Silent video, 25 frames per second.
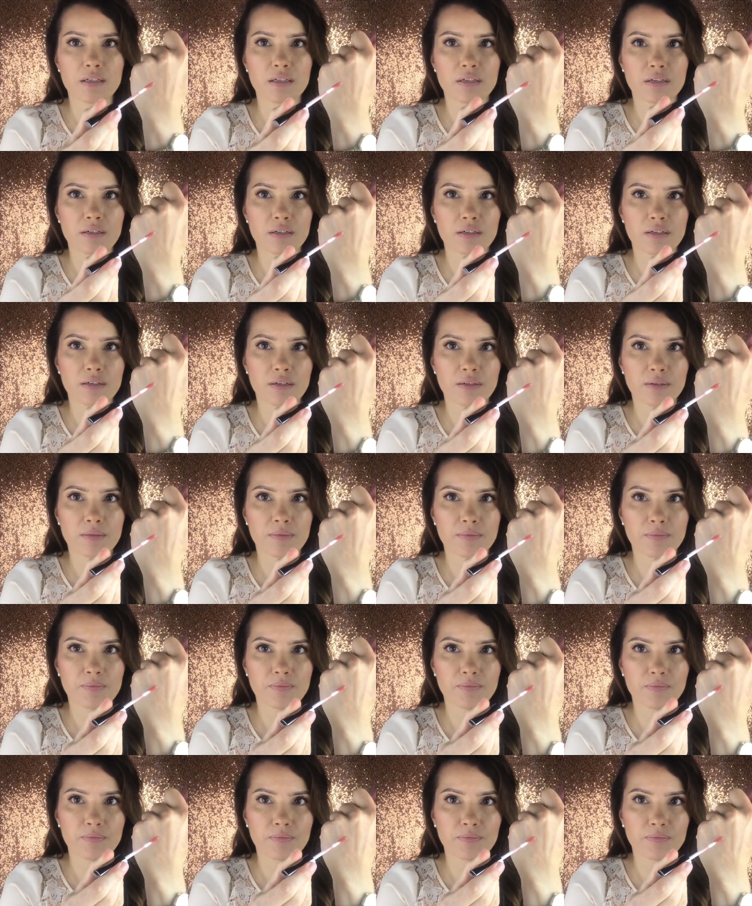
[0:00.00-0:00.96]

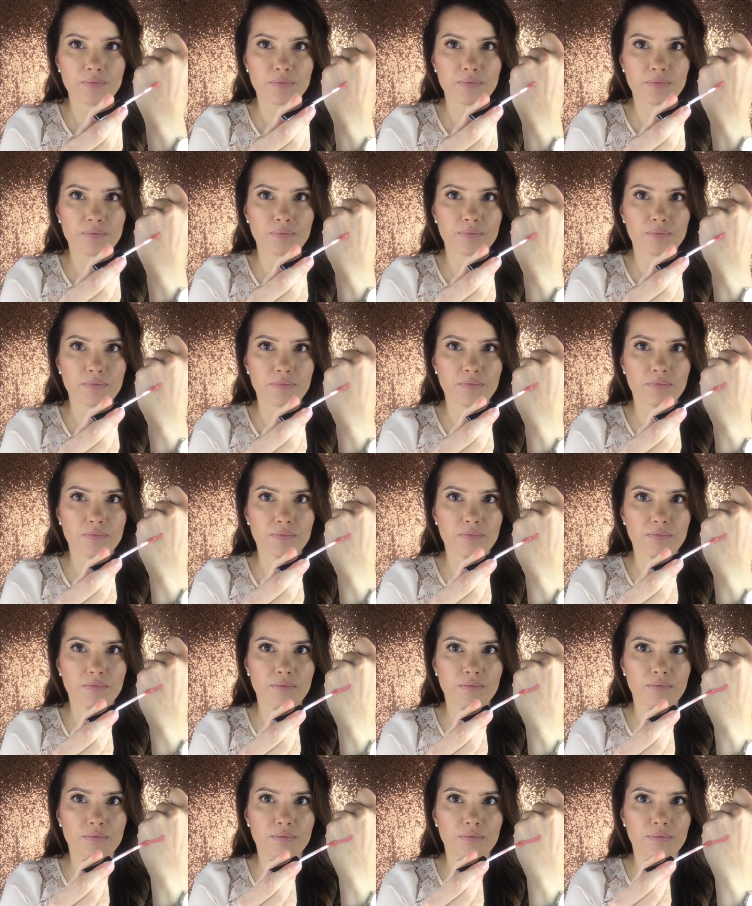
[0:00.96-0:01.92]

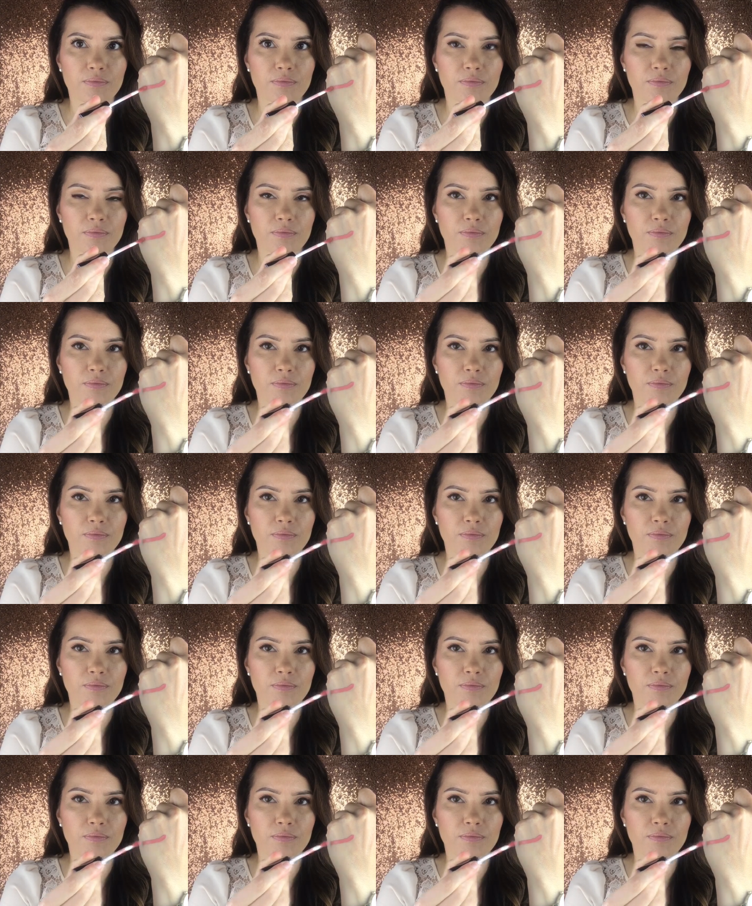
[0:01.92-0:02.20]
Nobody speaks.